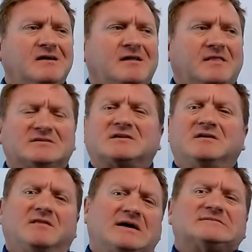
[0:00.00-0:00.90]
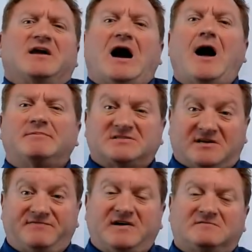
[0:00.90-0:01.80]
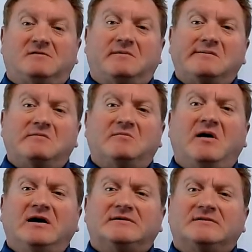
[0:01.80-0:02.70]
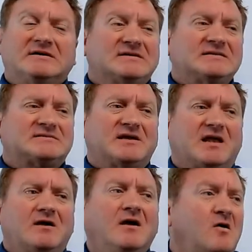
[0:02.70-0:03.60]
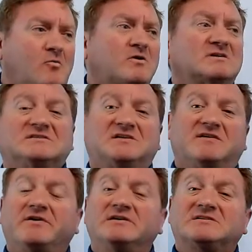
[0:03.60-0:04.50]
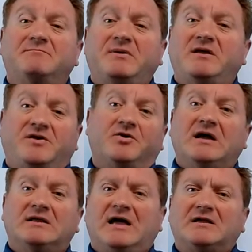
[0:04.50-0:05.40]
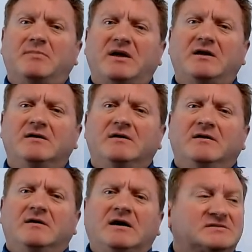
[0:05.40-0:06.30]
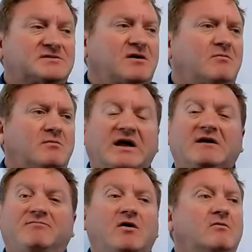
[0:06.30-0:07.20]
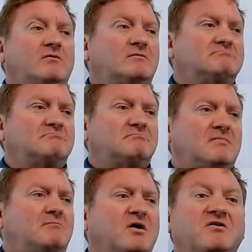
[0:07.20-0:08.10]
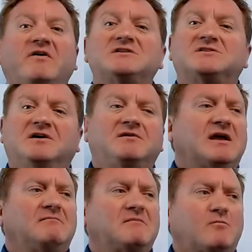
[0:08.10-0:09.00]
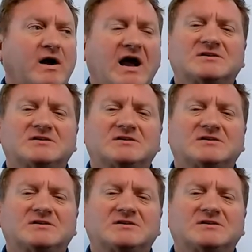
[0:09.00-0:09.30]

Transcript: that's the opposite effect of what we would want, because that's saying we're as different as can be. You're not like me. And so we have no motivation, and we're actually